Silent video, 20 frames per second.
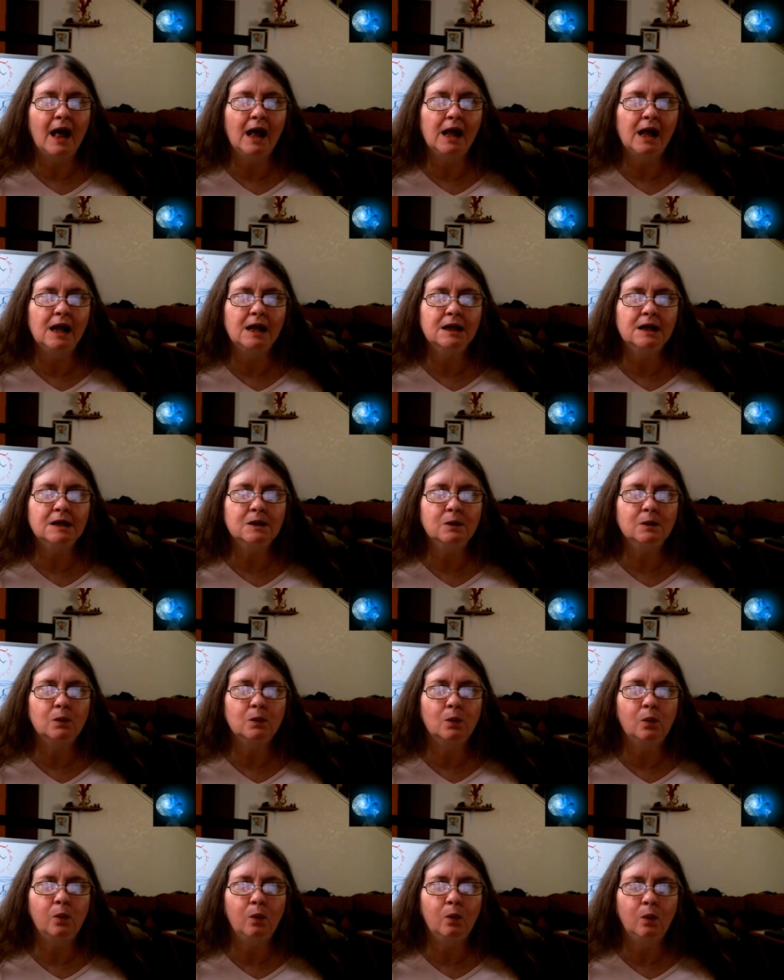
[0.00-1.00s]

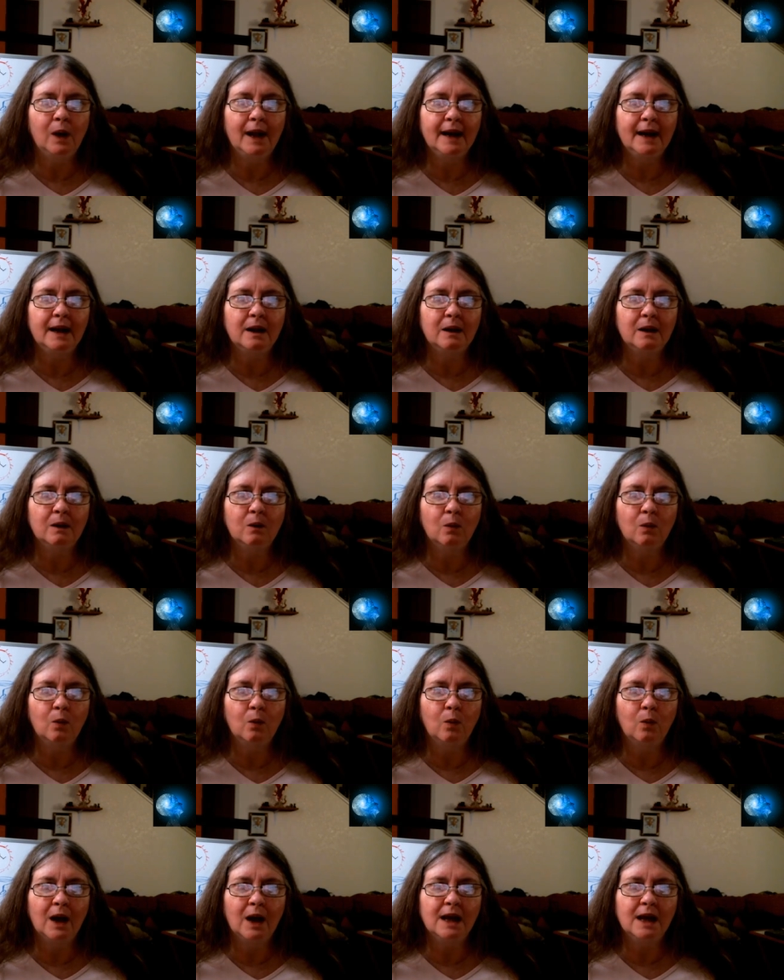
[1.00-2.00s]
And what it
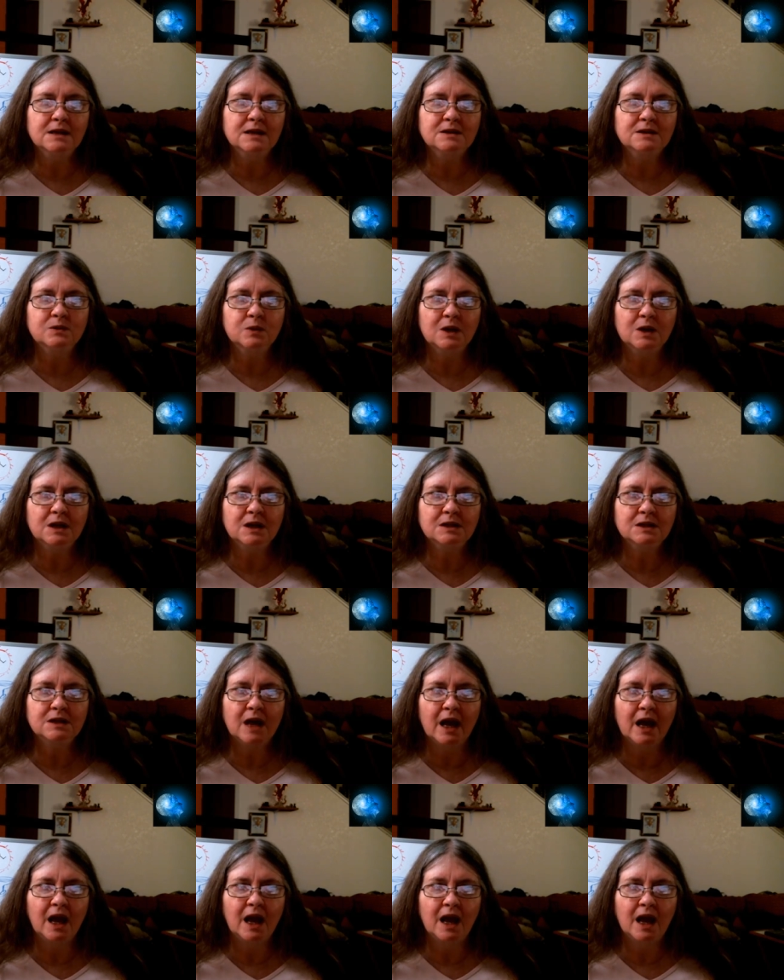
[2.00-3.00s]

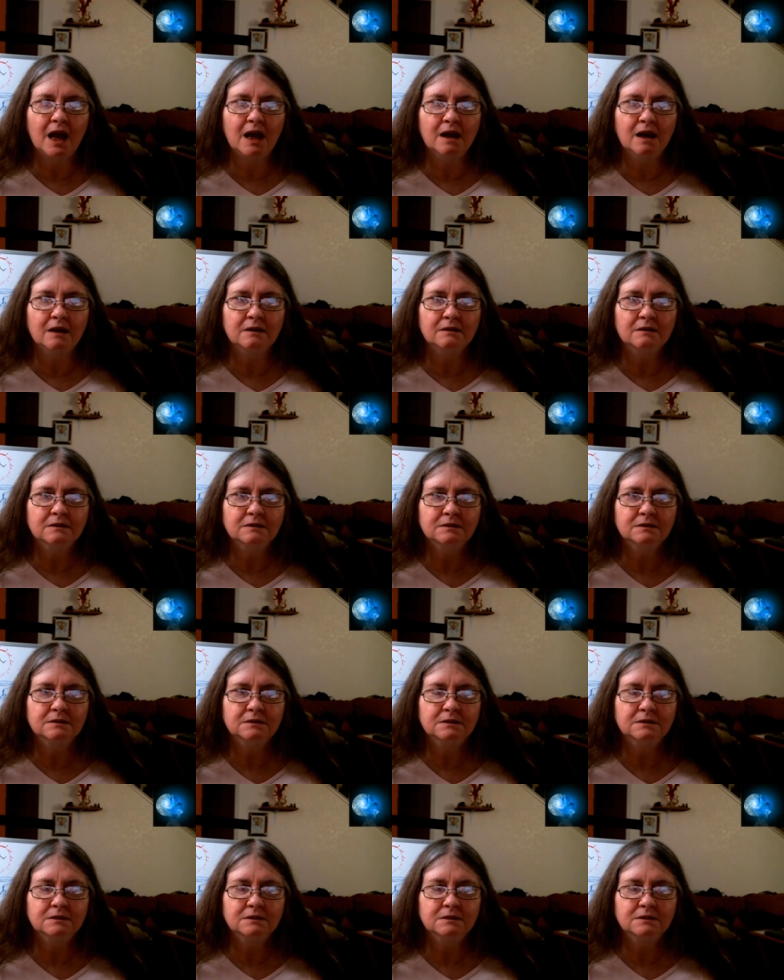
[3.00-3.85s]
was a